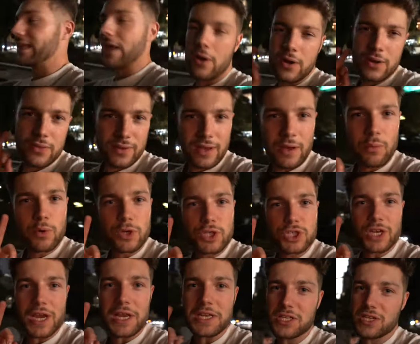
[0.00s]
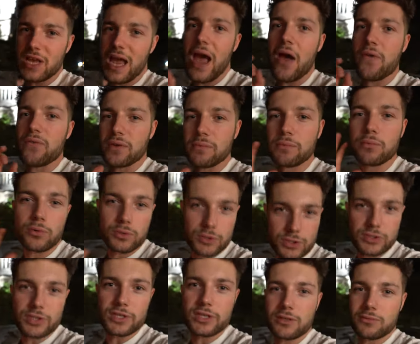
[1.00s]
The only thing I would change is having more
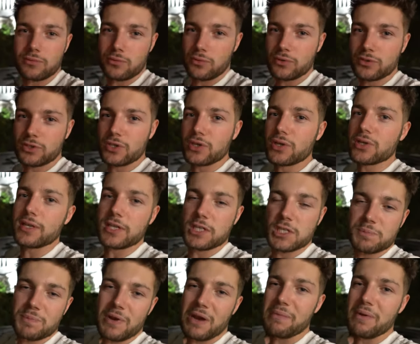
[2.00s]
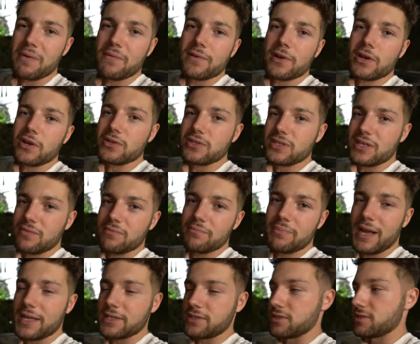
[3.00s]
steel wool so you can experiment with loads of different
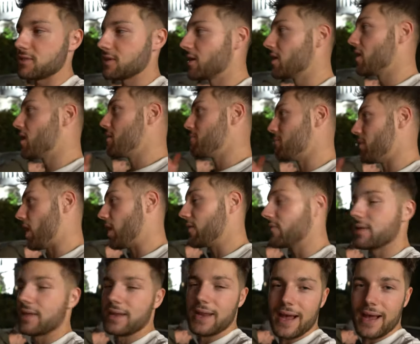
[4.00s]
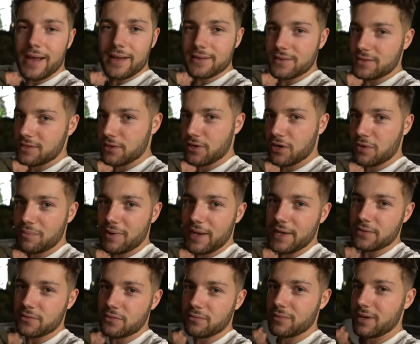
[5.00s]
patterns. But other than that, zero
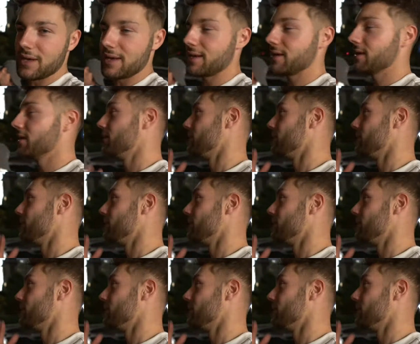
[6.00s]
complaints from me,